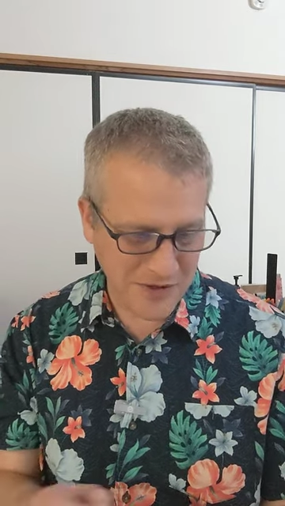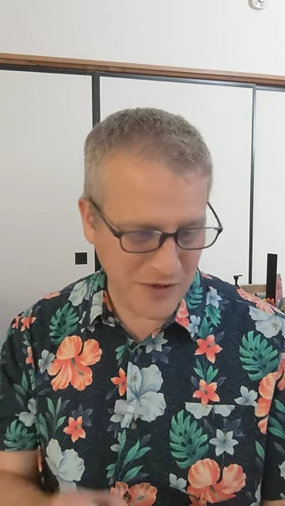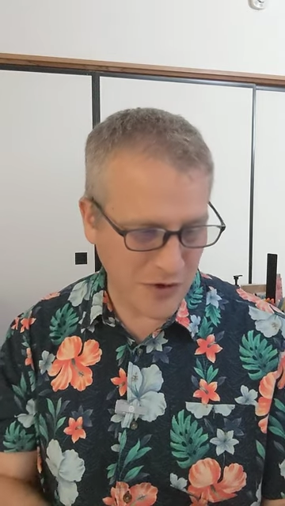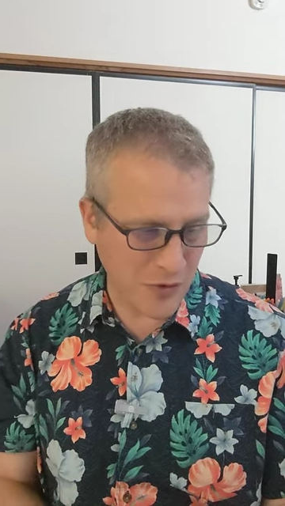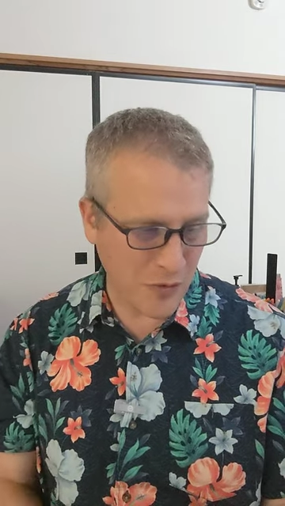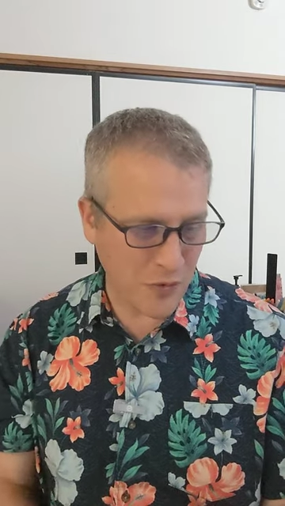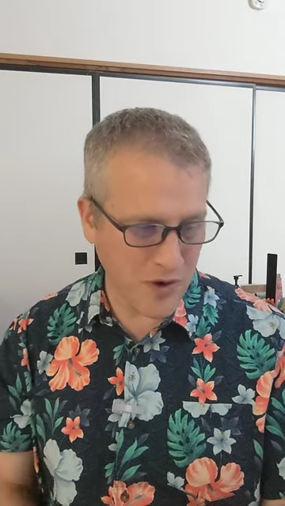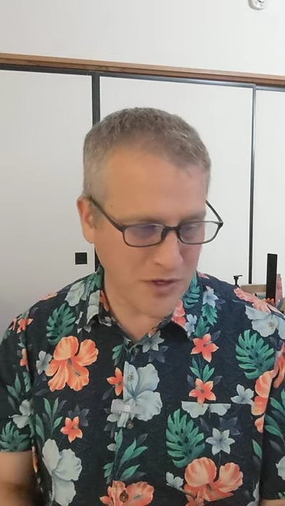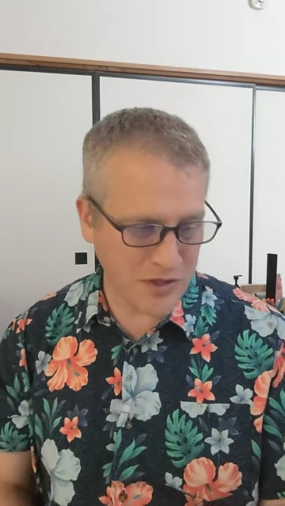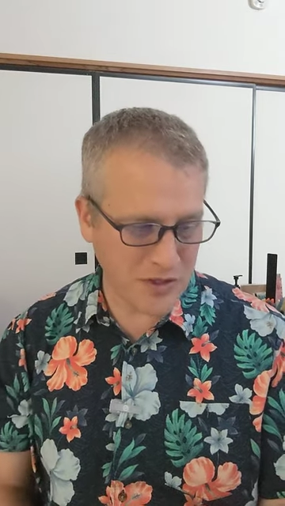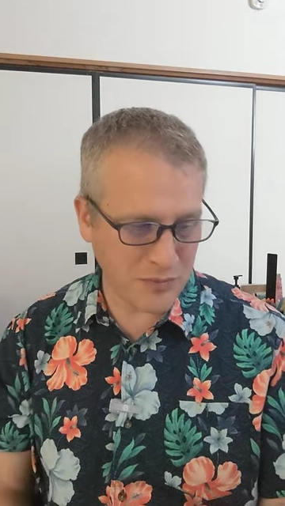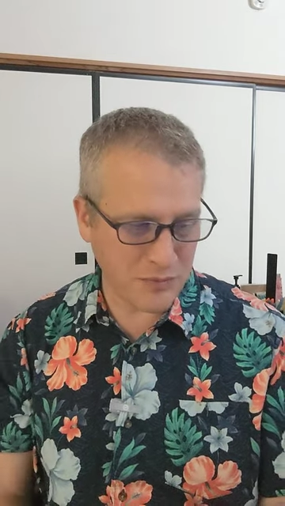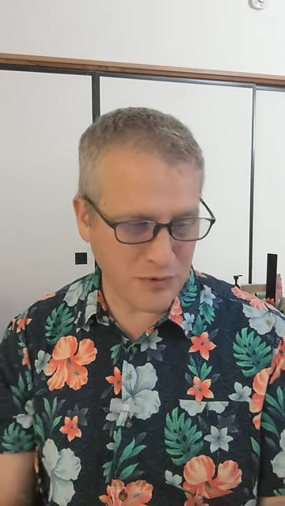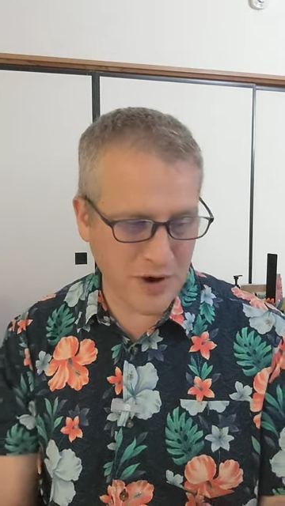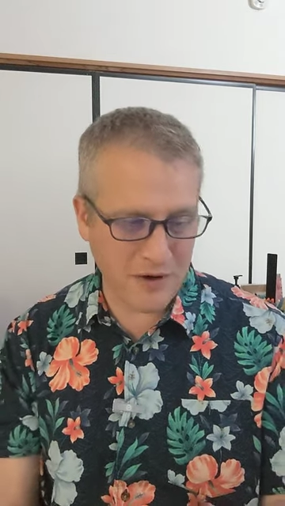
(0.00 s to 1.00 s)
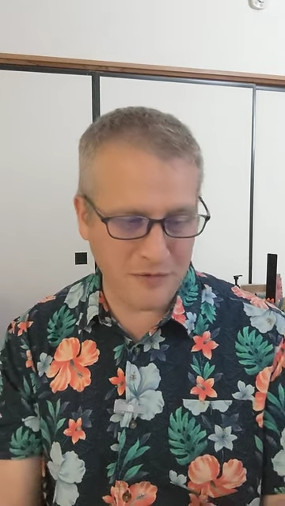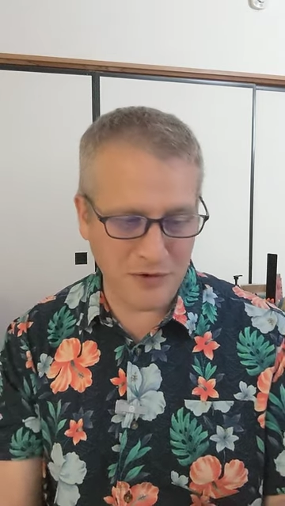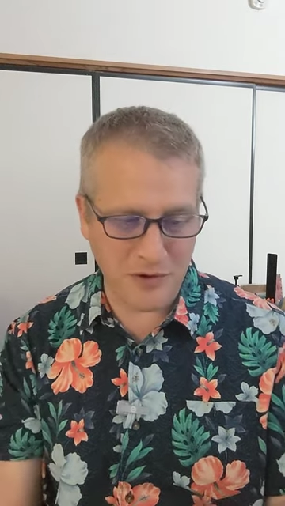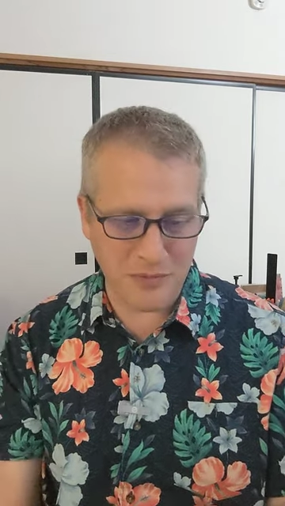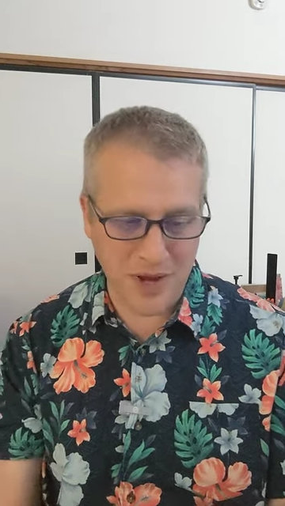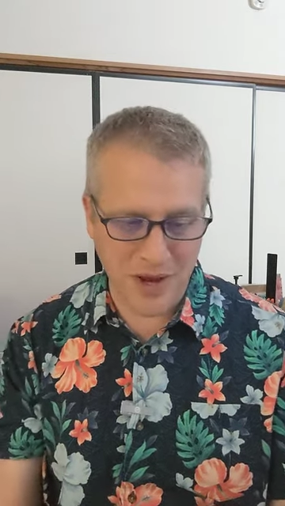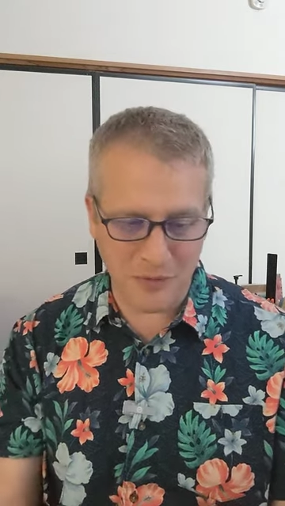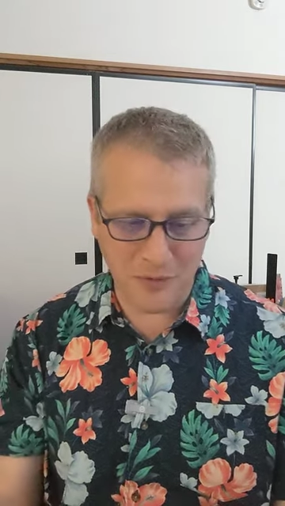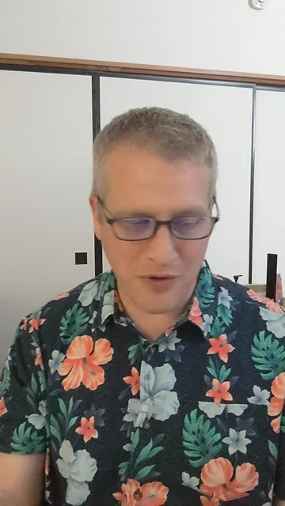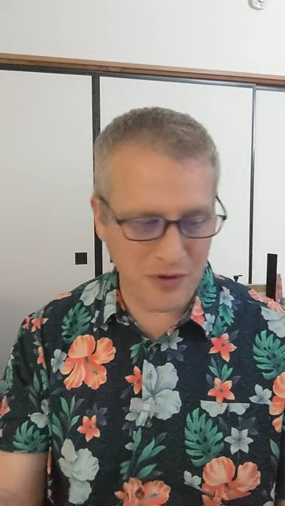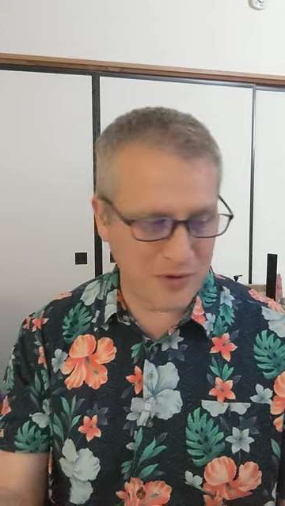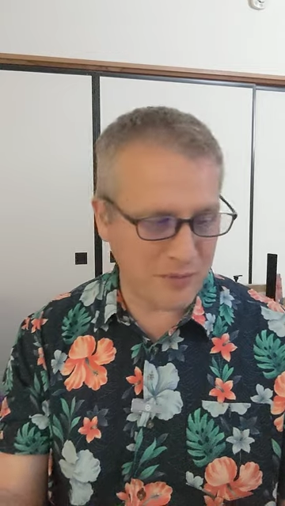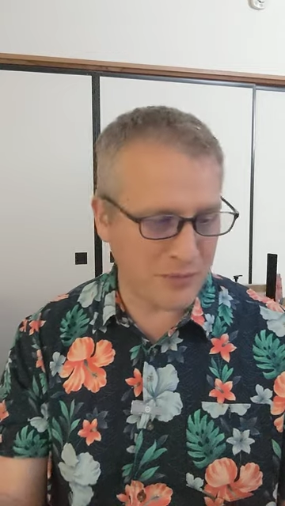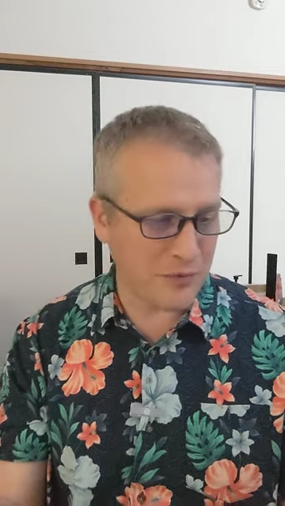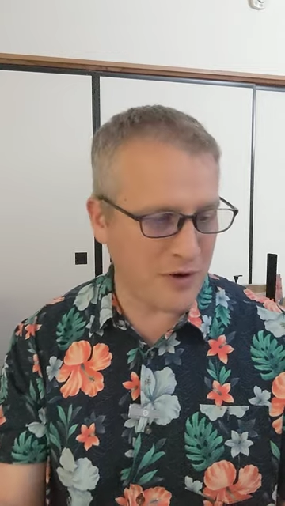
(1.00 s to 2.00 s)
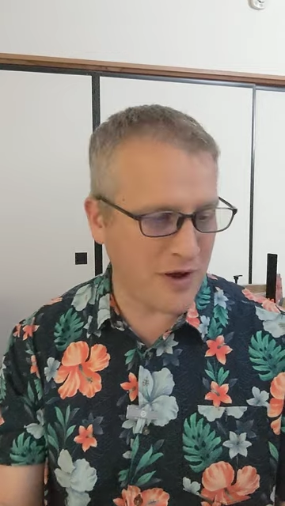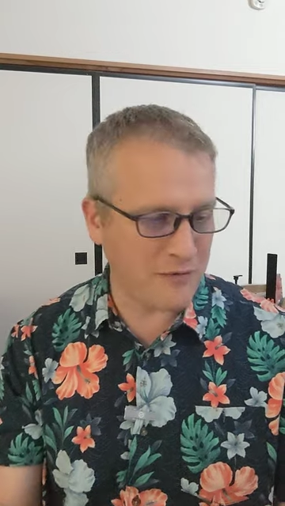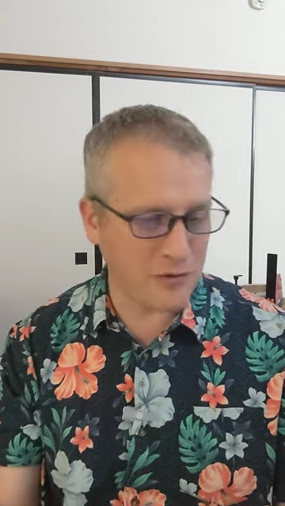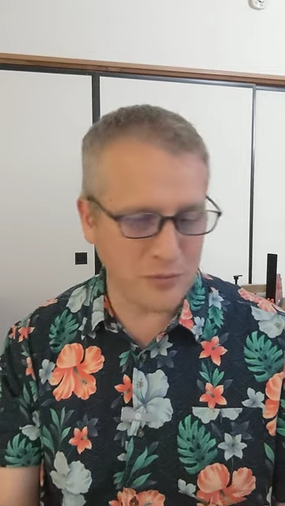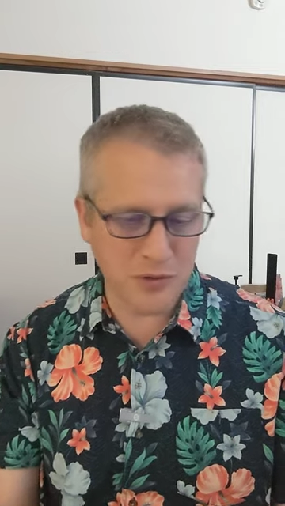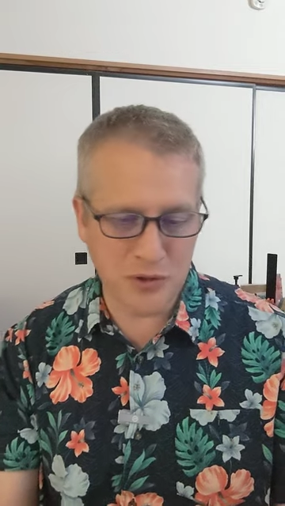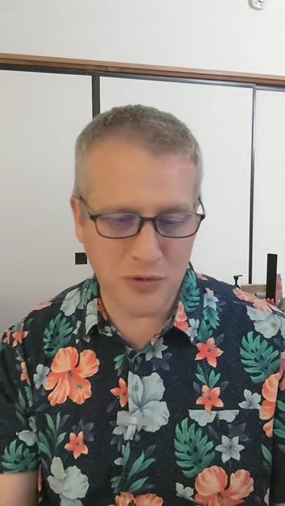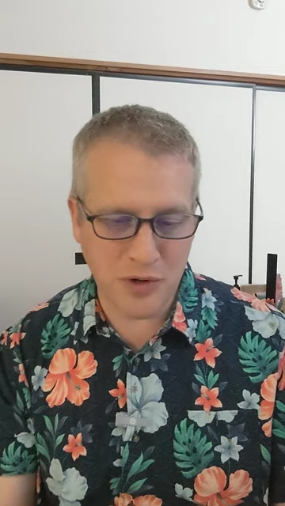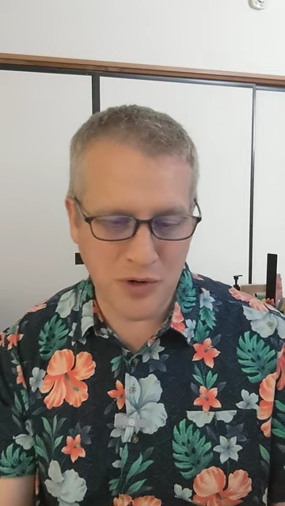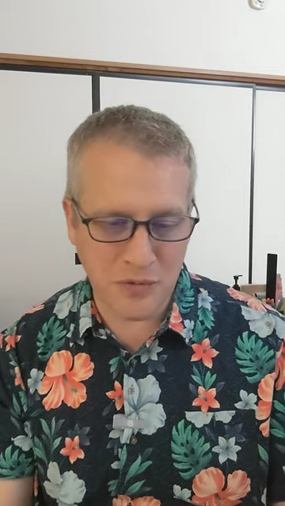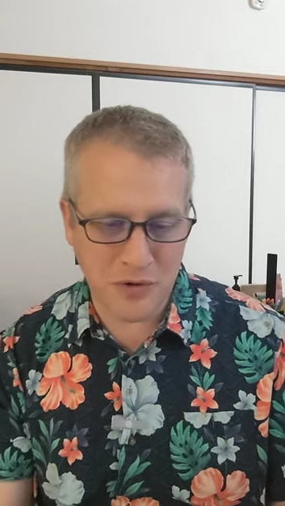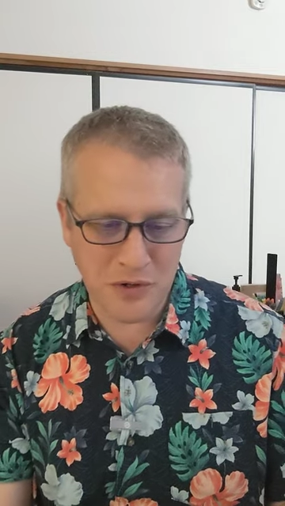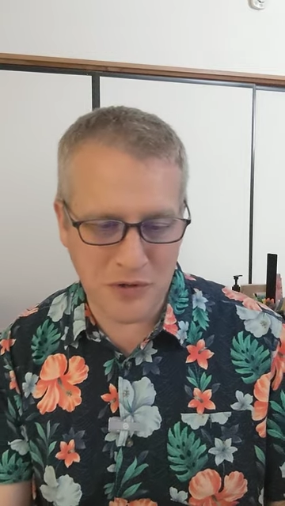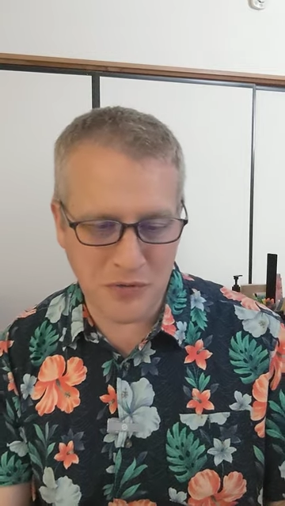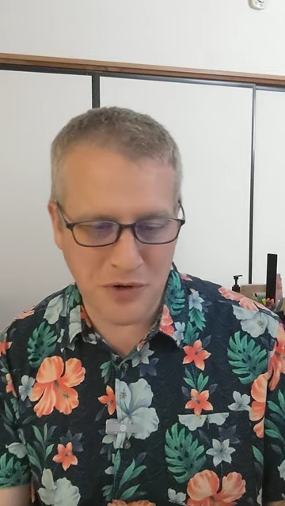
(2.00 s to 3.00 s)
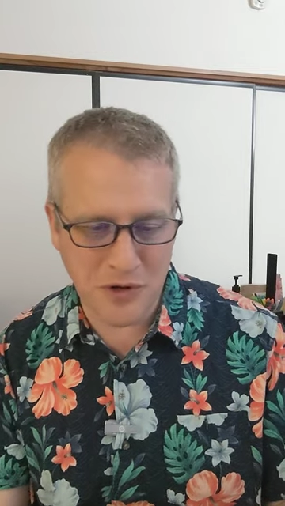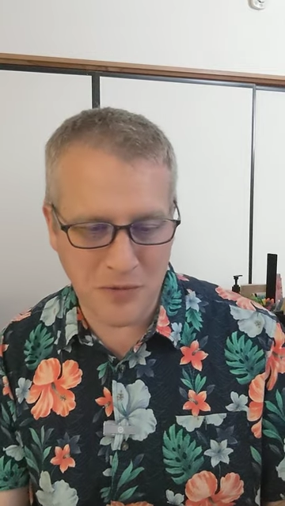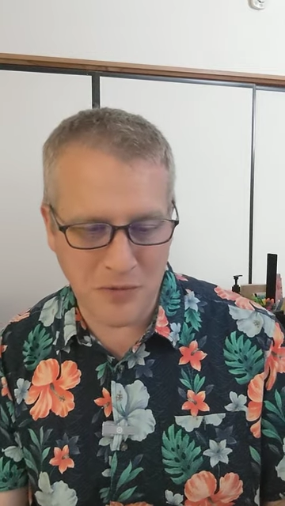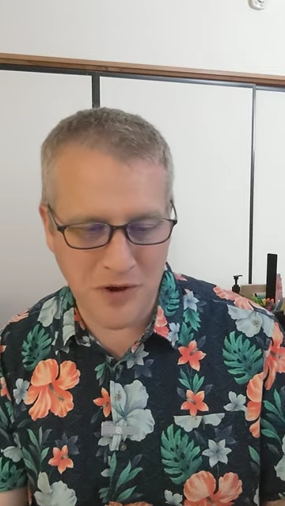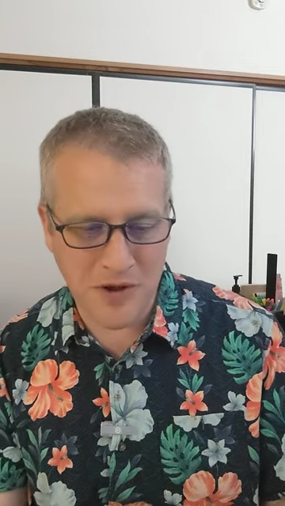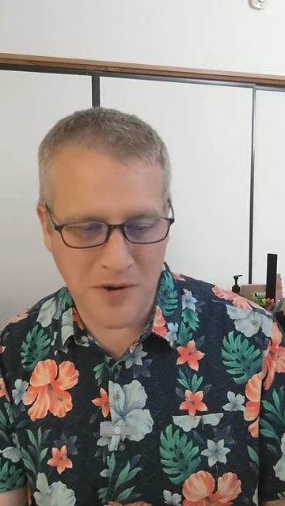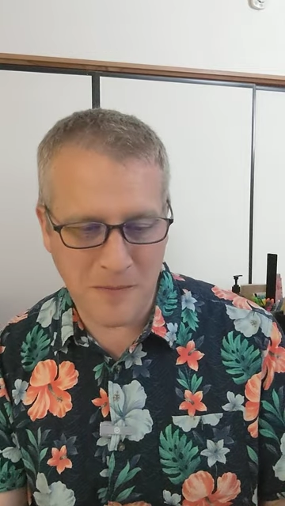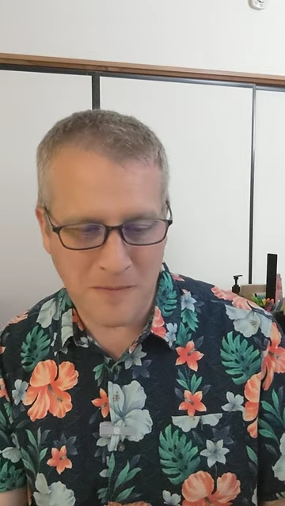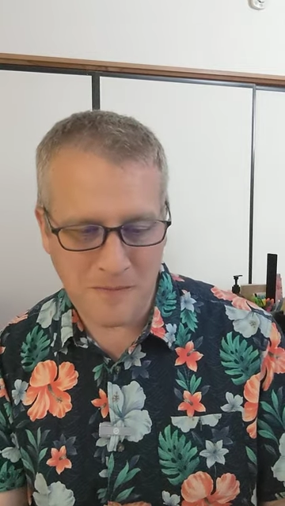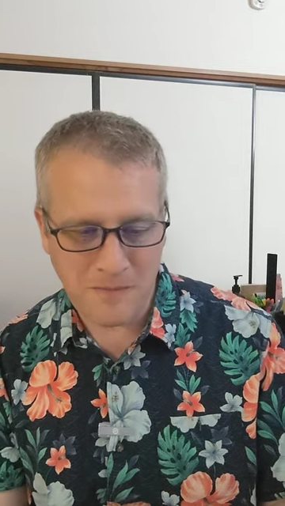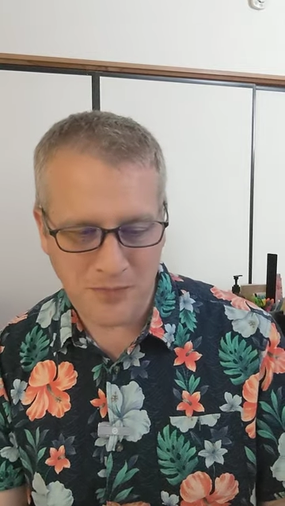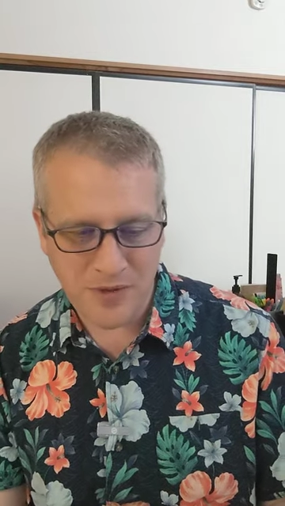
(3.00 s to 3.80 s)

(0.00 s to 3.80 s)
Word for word: you know, what does it profit a man? Well, in Proverbs 21, 21,